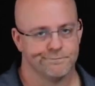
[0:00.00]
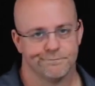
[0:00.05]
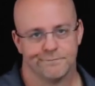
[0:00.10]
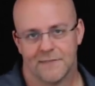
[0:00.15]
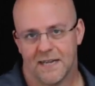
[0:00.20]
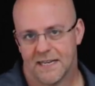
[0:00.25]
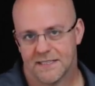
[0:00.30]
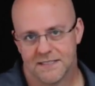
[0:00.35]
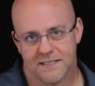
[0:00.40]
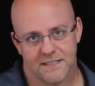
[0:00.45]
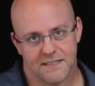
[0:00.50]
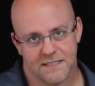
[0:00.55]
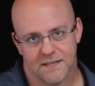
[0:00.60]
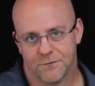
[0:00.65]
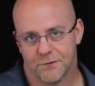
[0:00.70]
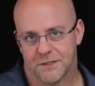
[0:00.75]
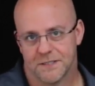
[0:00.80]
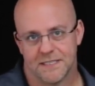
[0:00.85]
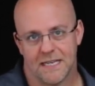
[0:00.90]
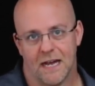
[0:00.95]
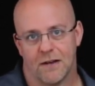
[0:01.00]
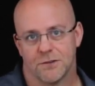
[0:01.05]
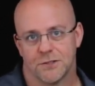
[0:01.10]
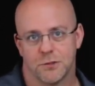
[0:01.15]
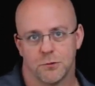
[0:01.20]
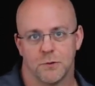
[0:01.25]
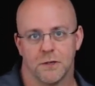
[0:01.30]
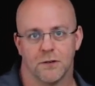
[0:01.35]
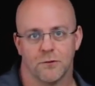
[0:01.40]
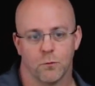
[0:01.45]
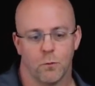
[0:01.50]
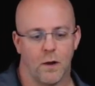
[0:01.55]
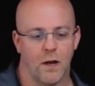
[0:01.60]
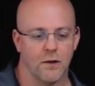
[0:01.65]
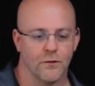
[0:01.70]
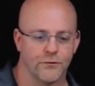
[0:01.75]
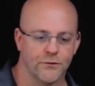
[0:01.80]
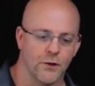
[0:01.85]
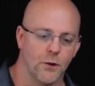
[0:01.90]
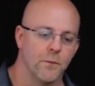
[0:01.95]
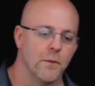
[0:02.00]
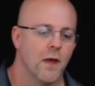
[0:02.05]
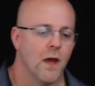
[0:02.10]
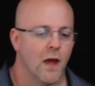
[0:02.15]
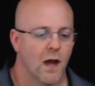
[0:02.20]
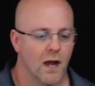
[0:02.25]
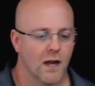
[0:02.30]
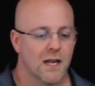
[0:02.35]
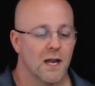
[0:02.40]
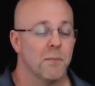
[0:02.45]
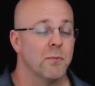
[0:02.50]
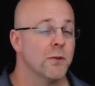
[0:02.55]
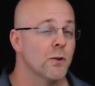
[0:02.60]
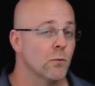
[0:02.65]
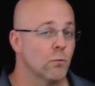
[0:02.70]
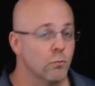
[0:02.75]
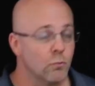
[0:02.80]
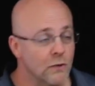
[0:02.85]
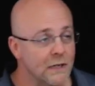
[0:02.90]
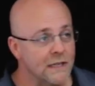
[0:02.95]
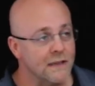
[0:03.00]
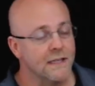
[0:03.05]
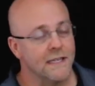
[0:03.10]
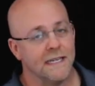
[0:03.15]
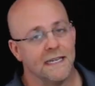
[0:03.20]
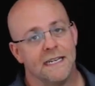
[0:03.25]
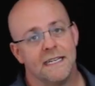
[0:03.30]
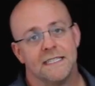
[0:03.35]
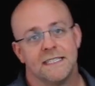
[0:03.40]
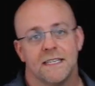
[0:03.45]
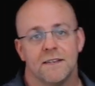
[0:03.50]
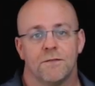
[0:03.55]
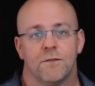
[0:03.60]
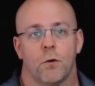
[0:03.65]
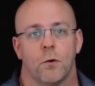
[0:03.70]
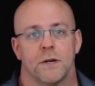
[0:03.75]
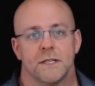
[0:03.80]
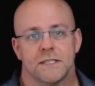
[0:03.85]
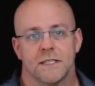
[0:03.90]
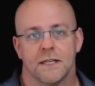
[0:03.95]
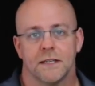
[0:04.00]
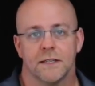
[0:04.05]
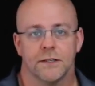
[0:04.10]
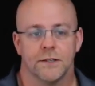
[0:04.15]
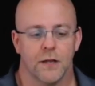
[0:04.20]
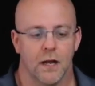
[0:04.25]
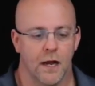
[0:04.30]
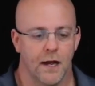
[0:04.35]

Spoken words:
That has a different sound to it as well. So a couple of really easy voicing